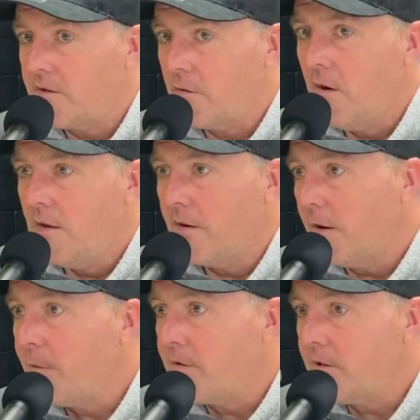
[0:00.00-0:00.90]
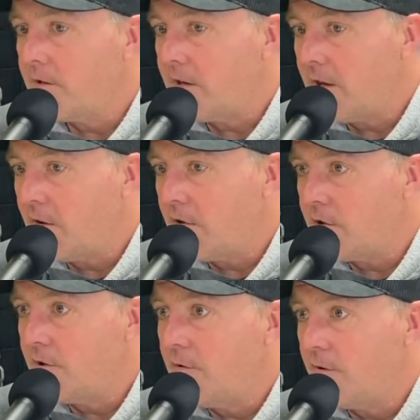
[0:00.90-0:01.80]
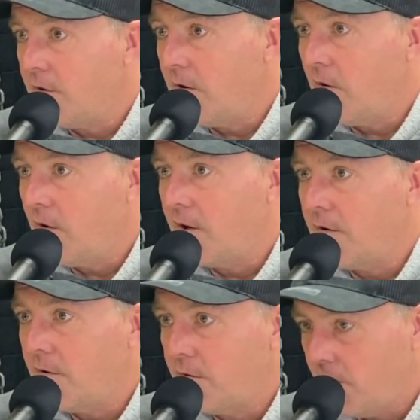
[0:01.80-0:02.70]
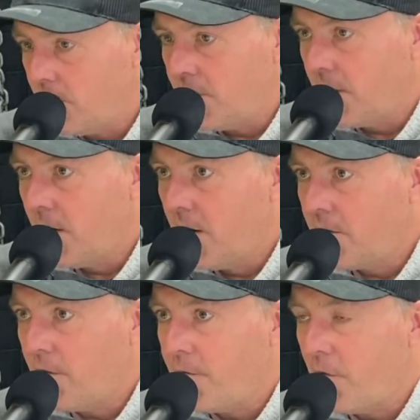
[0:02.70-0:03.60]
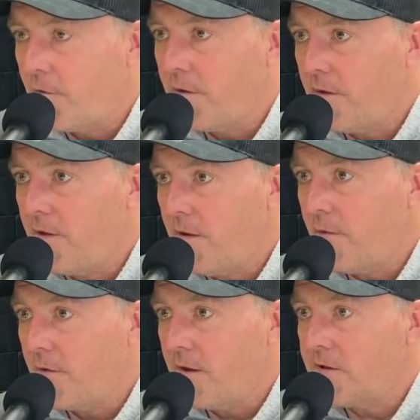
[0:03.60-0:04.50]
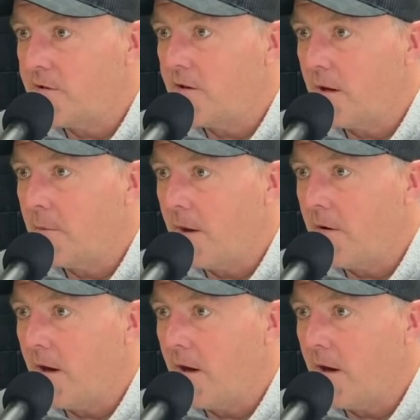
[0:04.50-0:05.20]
So the difference is that you can just do the drill, or you could do the drill with 3-4 different things that you can get better at.